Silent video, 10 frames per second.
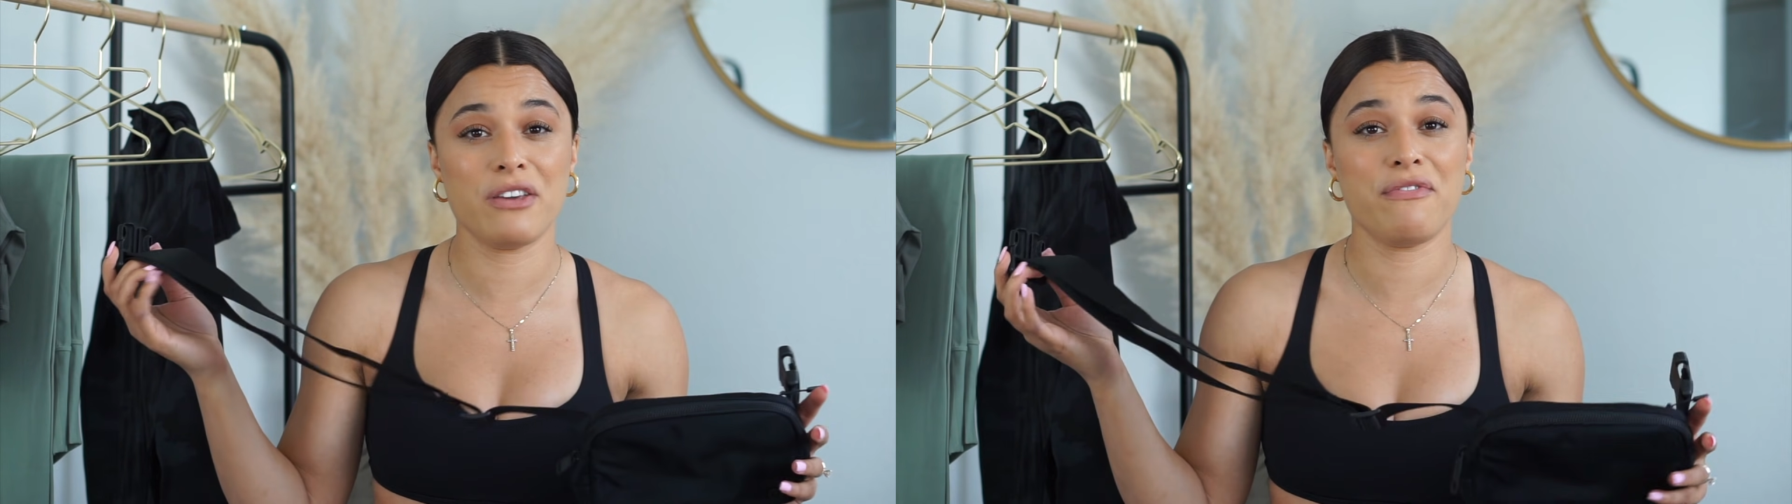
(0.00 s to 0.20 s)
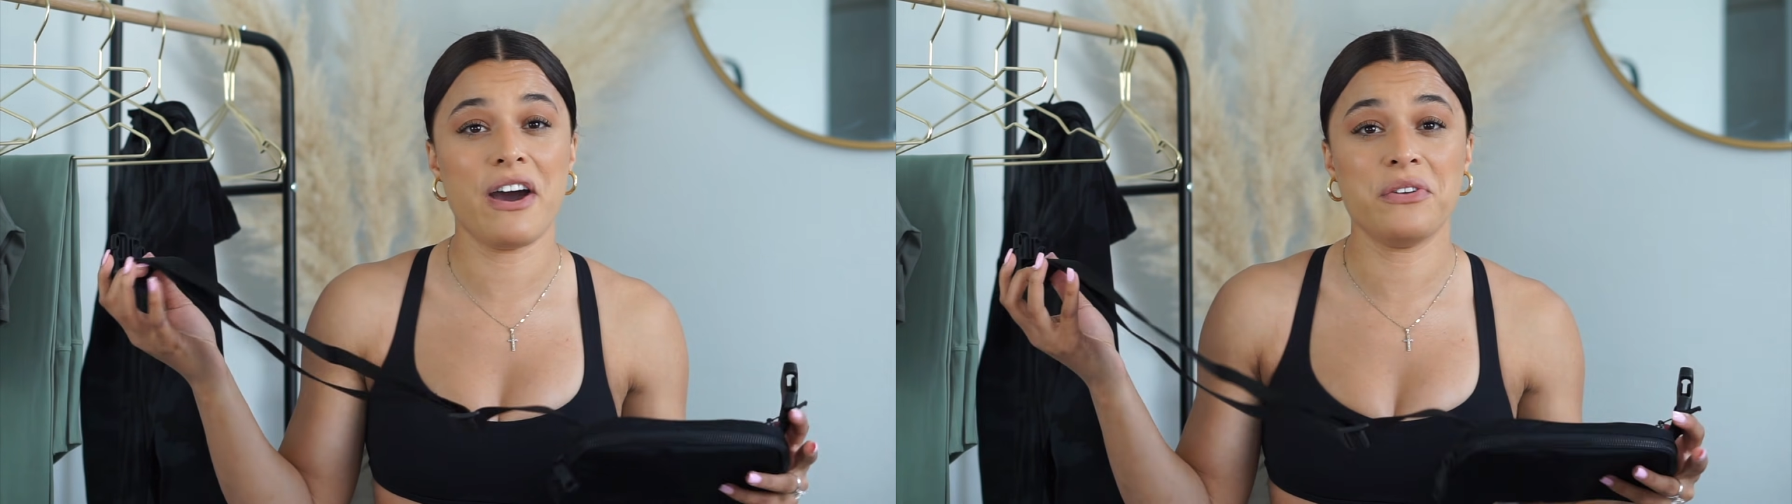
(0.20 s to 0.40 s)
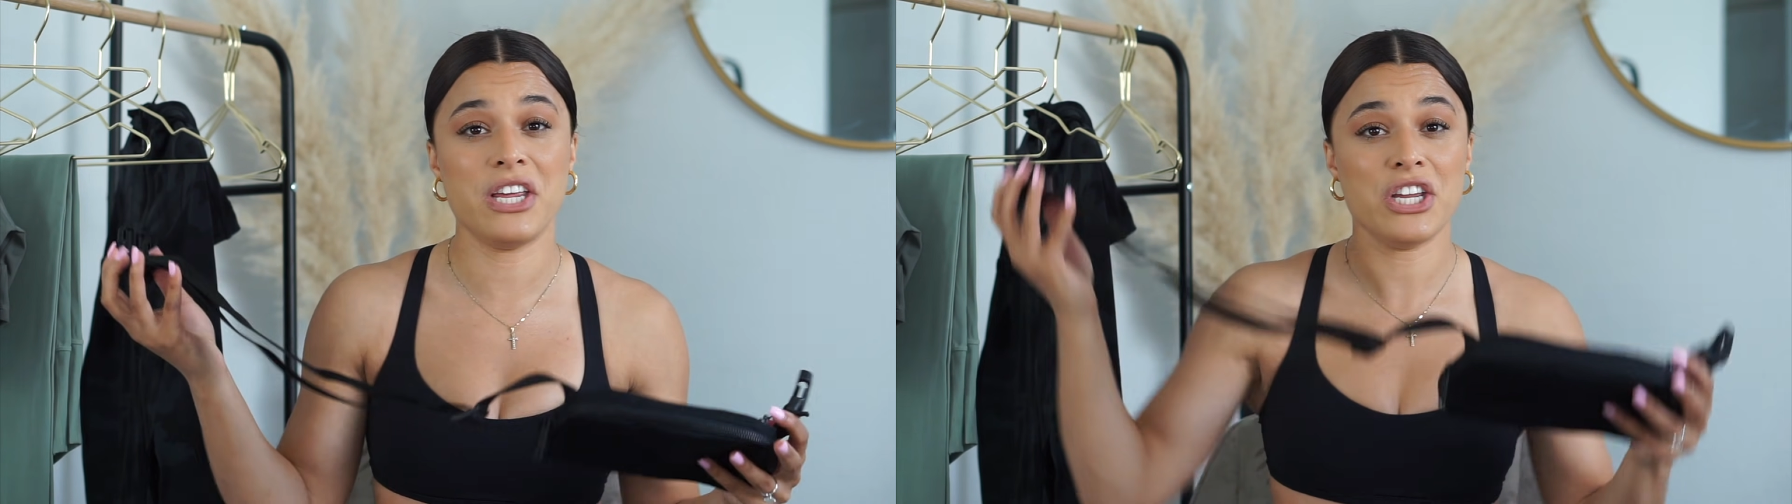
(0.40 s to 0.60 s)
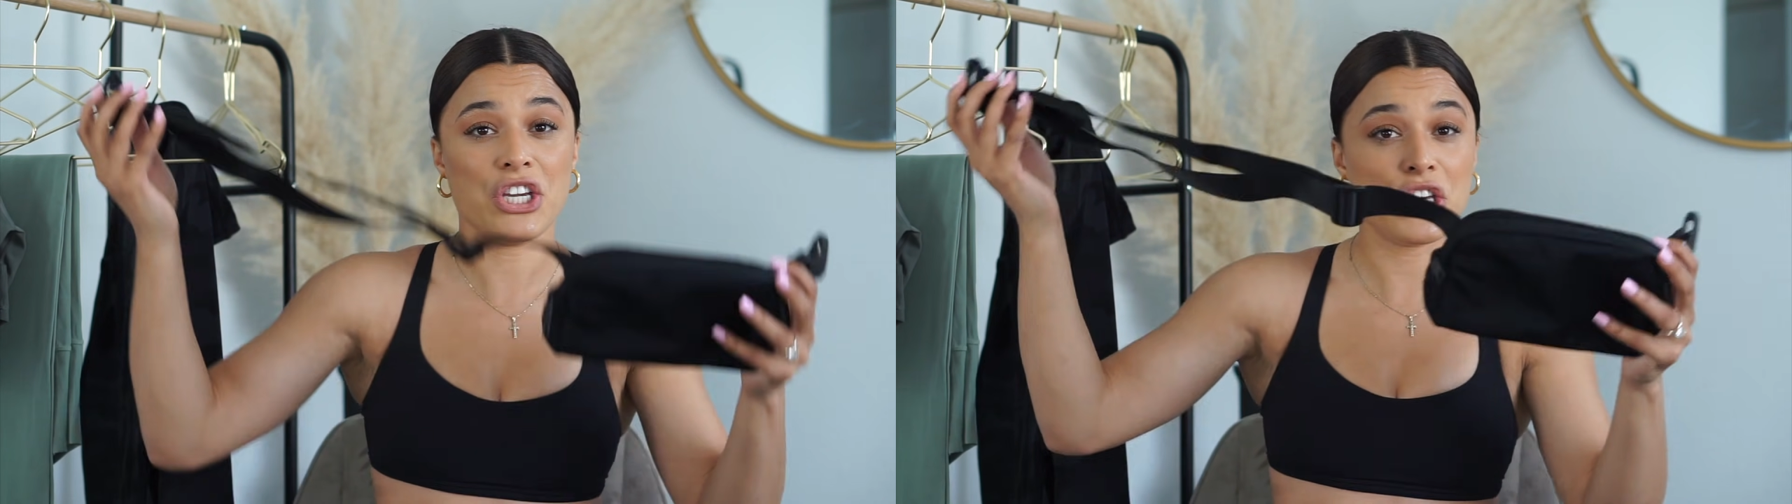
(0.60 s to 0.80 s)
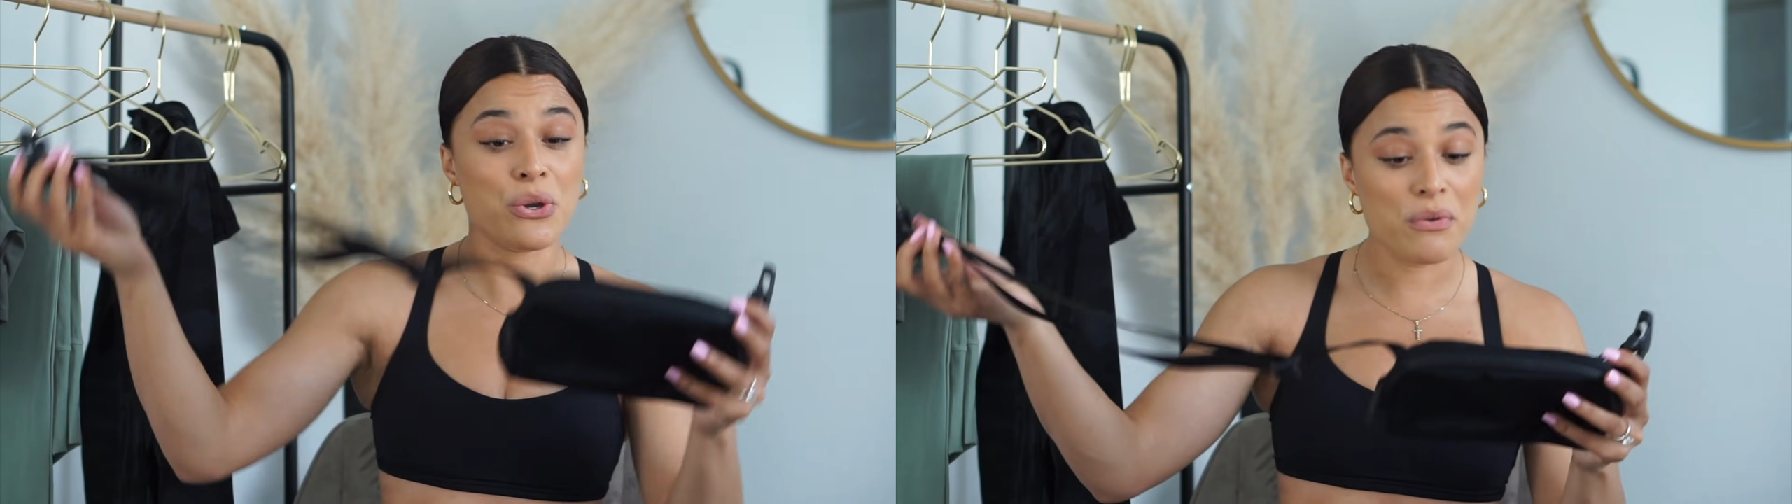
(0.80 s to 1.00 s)
found any
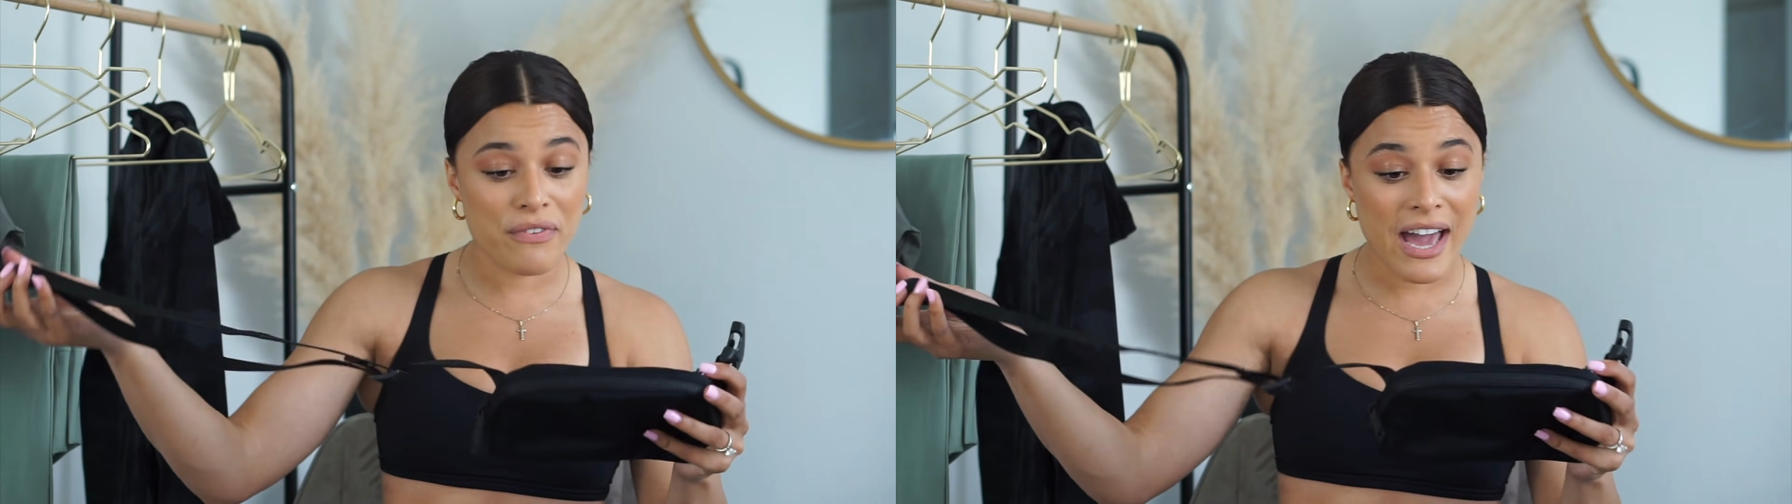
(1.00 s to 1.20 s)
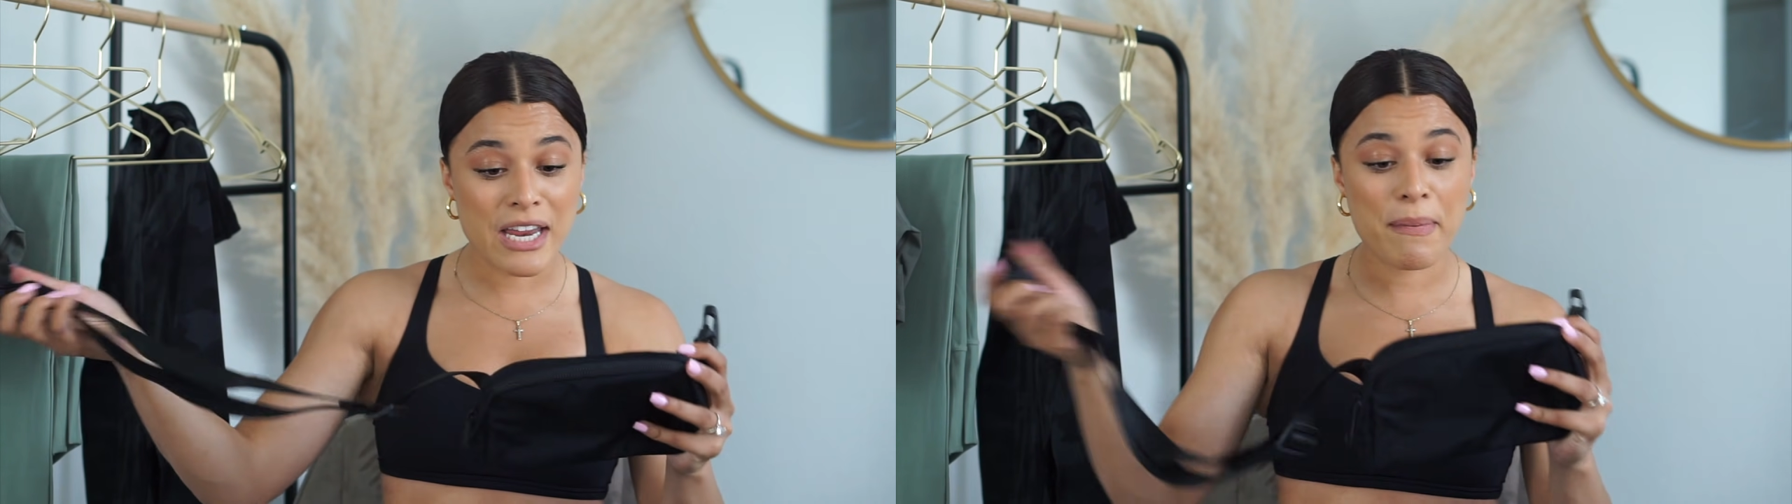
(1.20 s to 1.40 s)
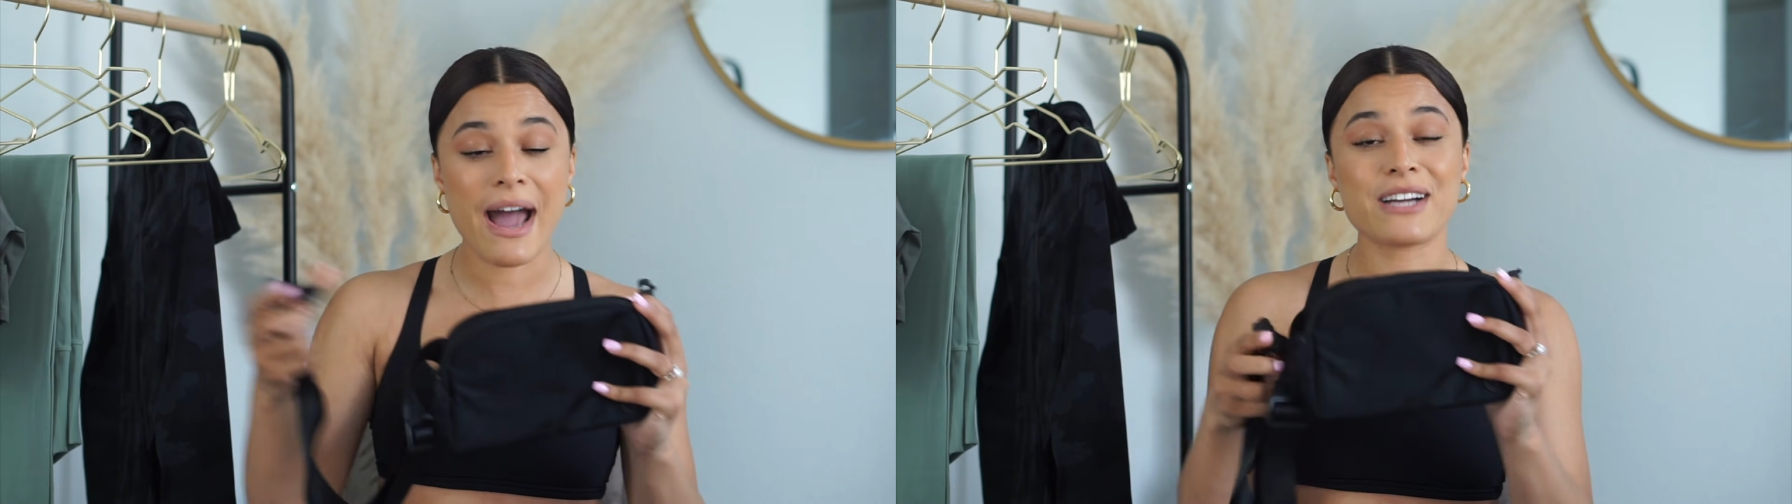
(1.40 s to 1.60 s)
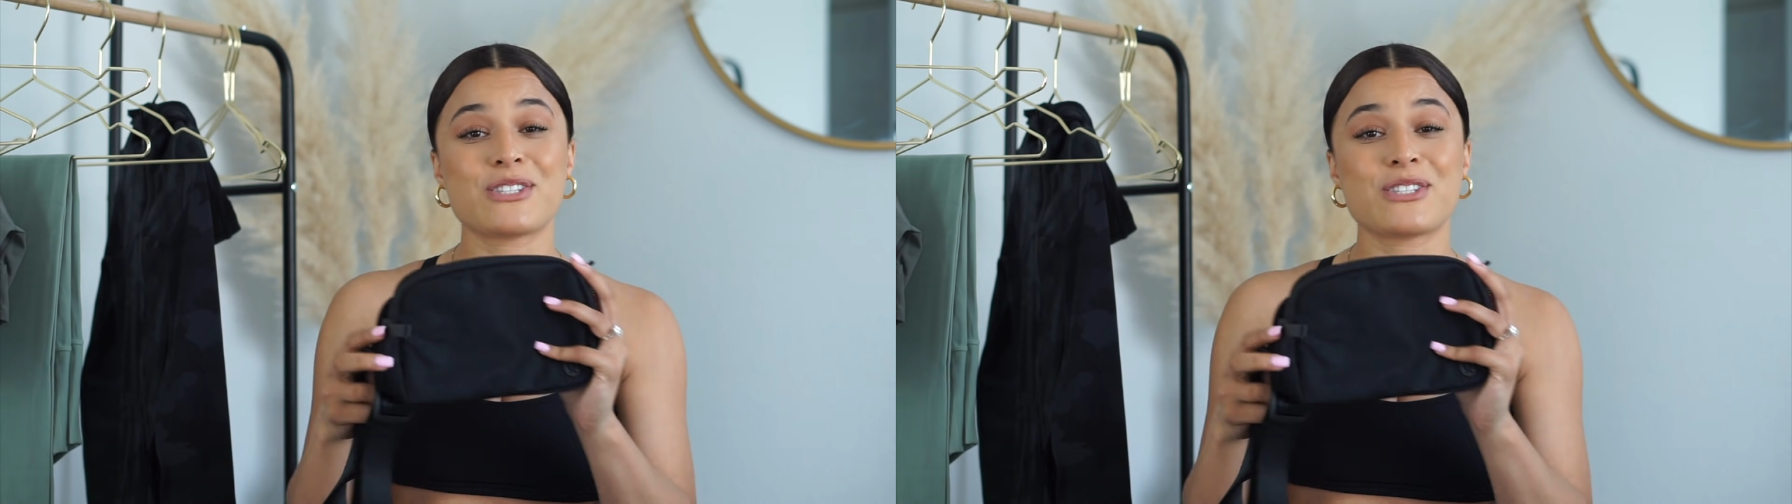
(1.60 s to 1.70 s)
cute fanny packs.